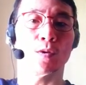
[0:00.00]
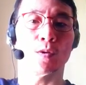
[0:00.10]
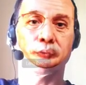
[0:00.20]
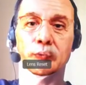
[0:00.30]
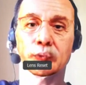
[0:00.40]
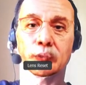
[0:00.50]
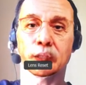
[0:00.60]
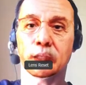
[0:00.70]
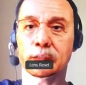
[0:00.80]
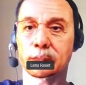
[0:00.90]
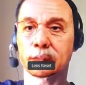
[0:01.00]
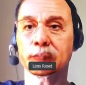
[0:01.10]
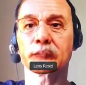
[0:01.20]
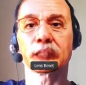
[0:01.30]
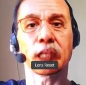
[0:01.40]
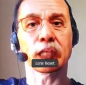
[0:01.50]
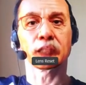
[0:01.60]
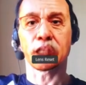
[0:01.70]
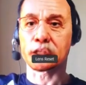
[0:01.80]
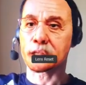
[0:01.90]
use the characters like
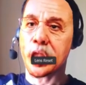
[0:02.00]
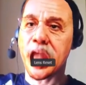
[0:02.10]
this.